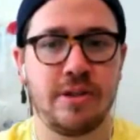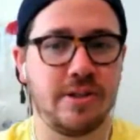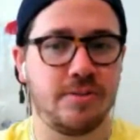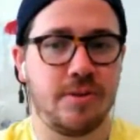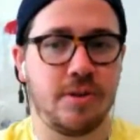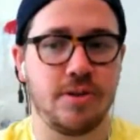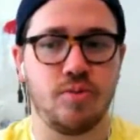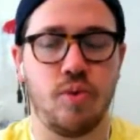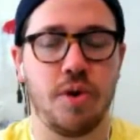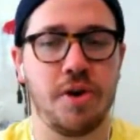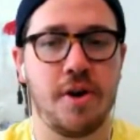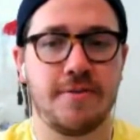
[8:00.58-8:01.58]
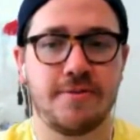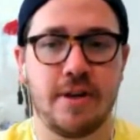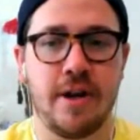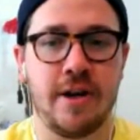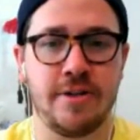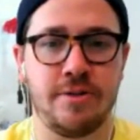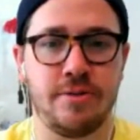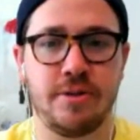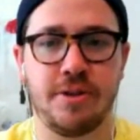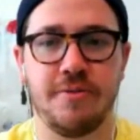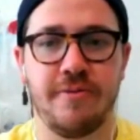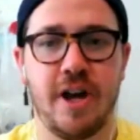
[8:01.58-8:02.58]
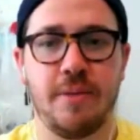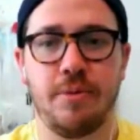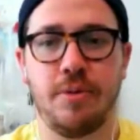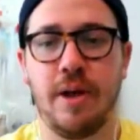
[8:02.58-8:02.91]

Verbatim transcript: far as one-offs, I do think they're viable.